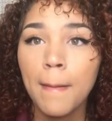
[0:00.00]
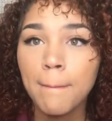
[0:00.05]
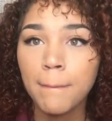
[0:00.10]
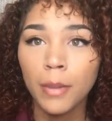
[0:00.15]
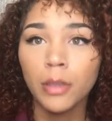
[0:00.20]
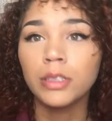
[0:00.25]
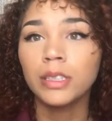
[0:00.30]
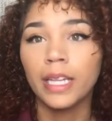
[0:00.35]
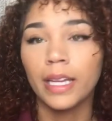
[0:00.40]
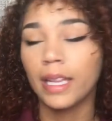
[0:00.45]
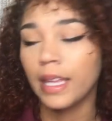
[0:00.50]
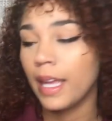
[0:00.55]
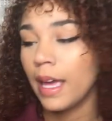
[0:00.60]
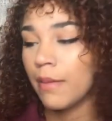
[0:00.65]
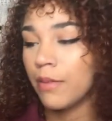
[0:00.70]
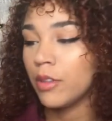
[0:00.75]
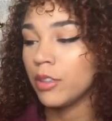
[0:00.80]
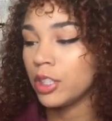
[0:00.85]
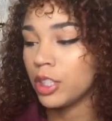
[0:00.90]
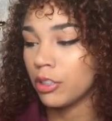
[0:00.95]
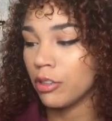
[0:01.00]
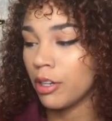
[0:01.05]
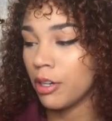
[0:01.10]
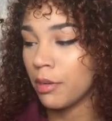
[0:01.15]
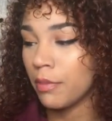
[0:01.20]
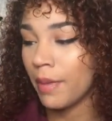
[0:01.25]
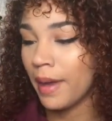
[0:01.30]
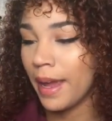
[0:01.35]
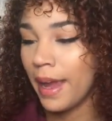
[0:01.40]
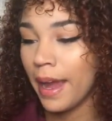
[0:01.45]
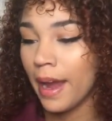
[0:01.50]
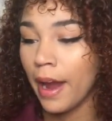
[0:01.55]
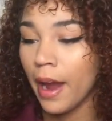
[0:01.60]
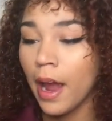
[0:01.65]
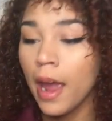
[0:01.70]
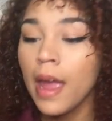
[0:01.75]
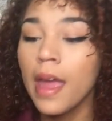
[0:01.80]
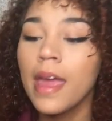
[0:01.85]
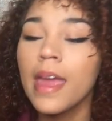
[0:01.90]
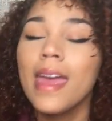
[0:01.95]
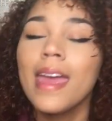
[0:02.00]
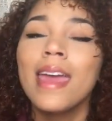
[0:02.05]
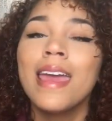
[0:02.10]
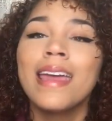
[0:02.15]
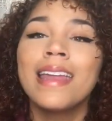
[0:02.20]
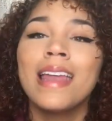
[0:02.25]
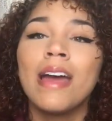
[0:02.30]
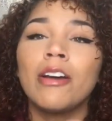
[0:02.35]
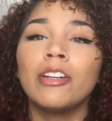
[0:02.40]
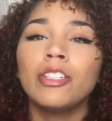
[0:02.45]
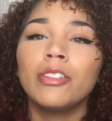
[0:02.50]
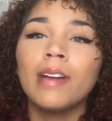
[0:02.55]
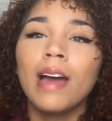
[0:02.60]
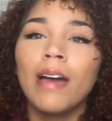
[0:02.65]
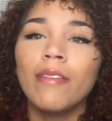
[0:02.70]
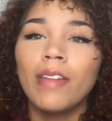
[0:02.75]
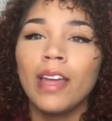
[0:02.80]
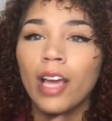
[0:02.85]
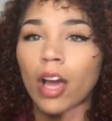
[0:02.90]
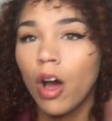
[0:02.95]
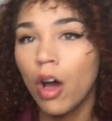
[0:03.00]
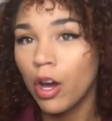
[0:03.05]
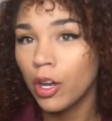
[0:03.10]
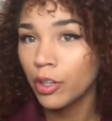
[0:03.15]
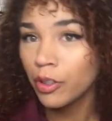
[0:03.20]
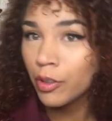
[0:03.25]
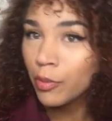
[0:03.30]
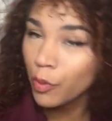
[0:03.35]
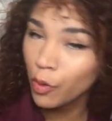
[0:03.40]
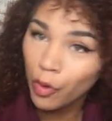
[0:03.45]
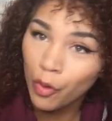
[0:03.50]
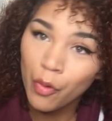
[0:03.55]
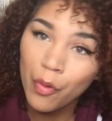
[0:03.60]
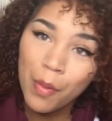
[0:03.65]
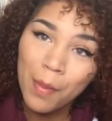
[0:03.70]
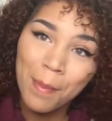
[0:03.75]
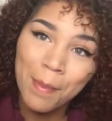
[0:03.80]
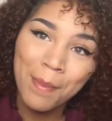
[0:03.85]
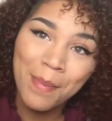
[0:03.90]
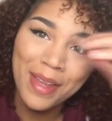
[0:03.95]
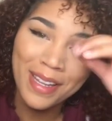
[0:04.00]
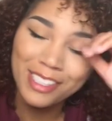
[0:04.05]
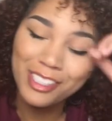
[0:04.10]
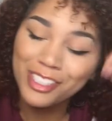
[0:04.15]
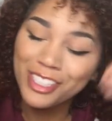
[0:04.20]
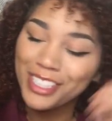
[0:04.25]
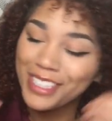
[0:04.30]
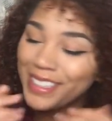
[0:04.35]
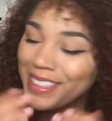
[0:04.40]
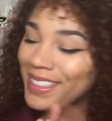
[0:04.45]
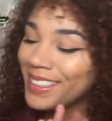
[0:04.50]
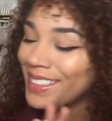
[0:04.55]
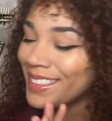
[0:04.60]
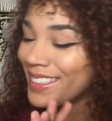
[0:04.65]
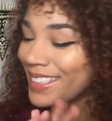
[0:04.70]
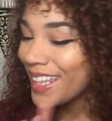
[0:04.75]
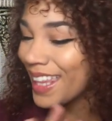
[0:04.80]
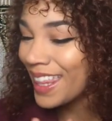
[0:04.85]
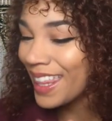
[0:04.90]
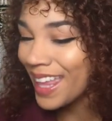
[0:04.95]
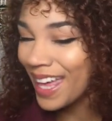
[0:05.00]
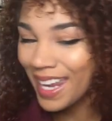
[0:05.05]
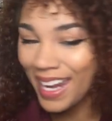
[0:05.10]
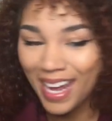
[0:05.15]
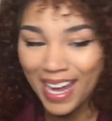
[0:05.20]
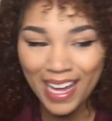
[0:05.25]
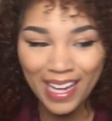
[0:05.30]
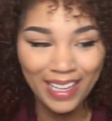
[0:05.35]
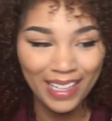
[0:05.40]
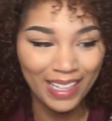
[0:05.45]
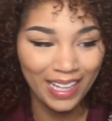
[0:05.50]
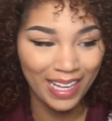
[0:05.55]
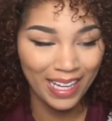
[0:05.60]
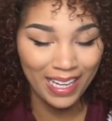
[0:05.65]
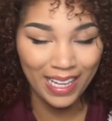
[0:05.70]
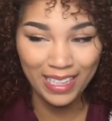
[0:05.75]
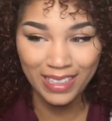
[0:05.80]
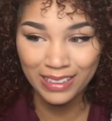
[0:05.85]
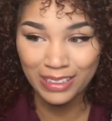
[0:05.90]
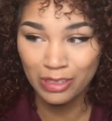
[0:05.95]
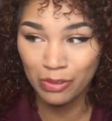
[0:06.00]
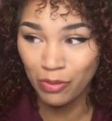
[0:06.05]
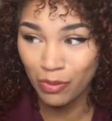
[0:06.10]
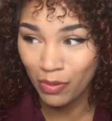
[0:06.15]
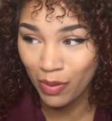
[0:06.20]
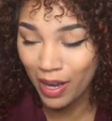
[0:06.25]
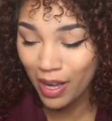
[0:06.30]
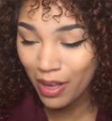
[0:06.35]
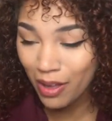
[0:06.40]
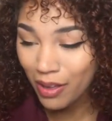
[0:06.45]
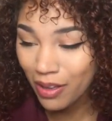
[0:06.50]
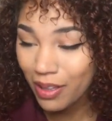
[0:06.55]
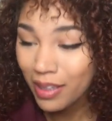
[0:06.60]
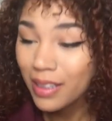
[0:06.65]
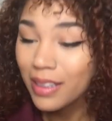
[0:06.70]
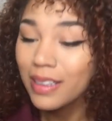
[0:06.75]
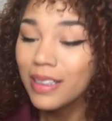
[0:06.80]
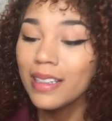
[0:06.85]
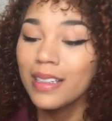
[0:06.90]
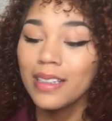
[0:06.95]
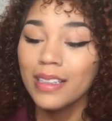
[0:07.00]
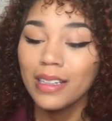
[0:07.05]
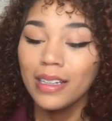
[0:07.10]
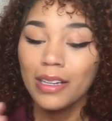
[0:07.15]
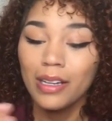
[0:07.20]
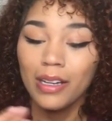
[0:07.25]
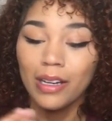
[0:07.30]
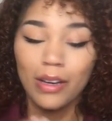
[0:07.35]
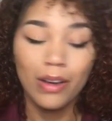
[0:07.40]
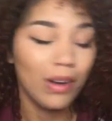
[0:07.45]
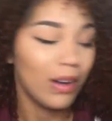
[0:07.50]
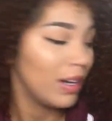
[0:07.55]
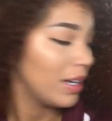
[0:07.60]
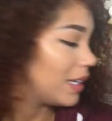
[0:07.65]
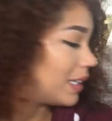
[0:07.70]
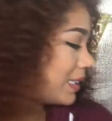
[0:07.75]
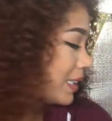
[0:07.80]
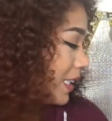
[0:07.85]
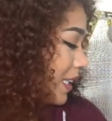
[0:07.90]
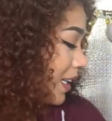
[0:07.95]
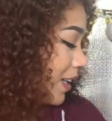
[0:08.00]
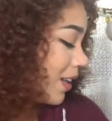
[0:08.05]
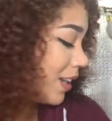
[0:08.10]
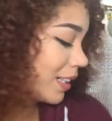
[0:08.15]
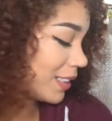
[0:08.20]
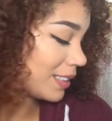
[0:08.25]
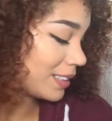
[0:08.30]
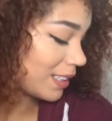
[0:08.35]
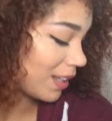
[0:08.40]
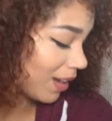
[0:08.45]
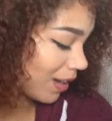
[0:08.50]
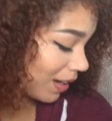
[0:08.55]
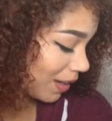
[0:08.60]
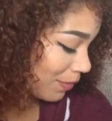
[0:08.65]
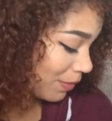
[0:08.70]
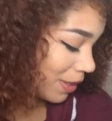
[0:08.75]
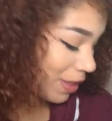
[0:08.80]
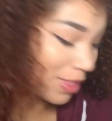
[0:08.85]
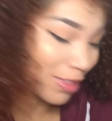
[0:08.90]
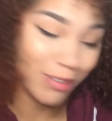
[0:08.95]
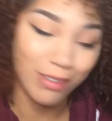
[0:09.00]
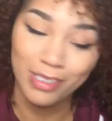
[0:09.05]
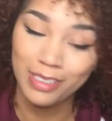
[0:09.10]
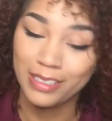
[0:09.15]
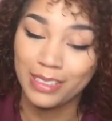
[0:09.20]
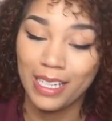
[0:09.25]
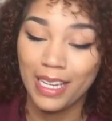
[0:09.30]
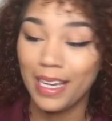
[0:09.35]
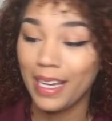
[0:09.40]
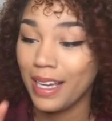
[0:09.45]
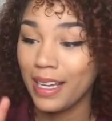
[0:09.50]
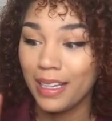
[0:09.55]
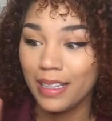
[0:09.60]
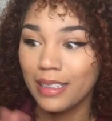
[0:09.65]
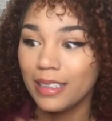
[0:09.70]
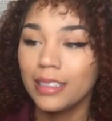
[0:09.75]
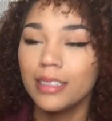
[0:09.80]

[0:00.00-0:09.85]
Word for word: most likely have those three in my hair. Now, I do have like honorable mentions that I like as well. Oh, it's getting hard to talk. My throat is like,